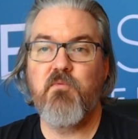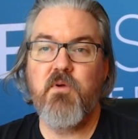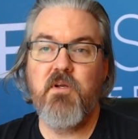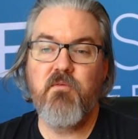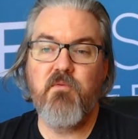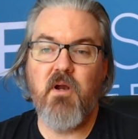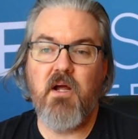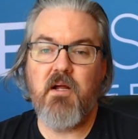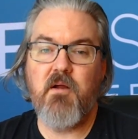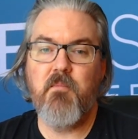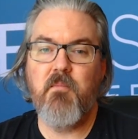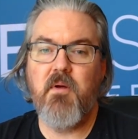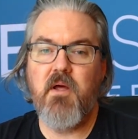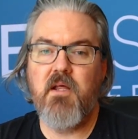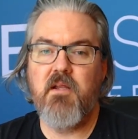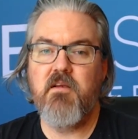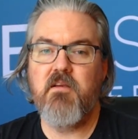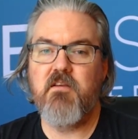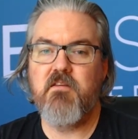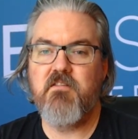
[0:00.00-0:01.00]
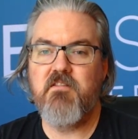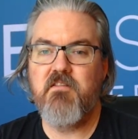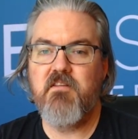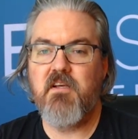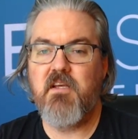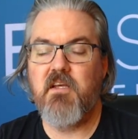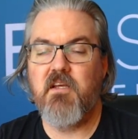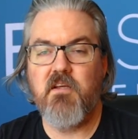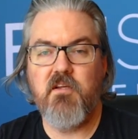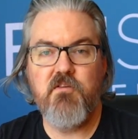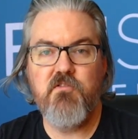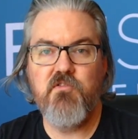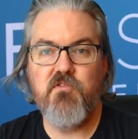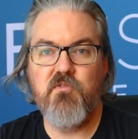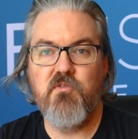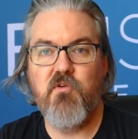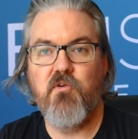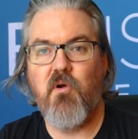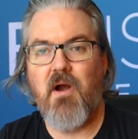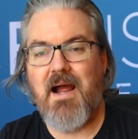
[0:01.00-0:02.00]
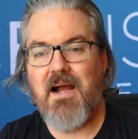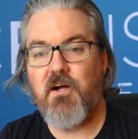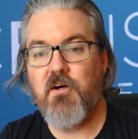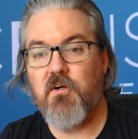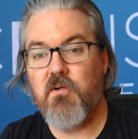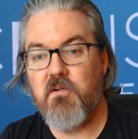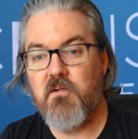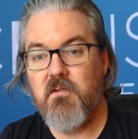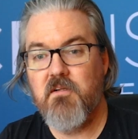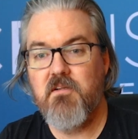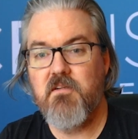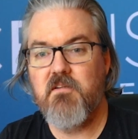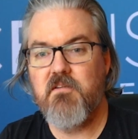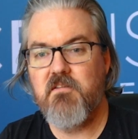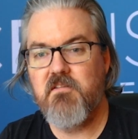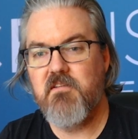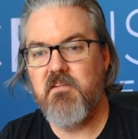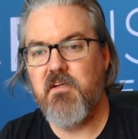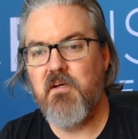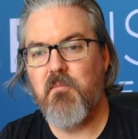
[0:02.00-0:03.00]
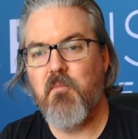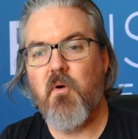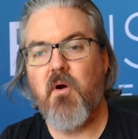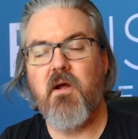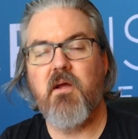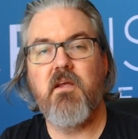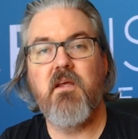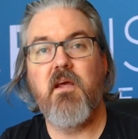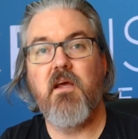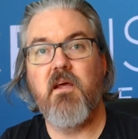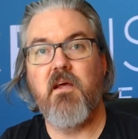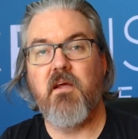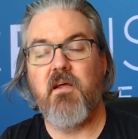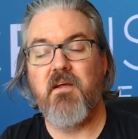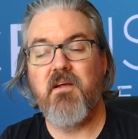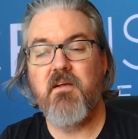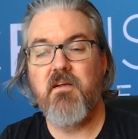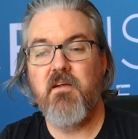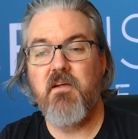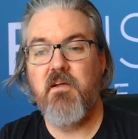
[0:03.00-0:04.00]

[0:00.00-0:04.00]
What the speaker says: we recommend sticking to GRACoL CMYK.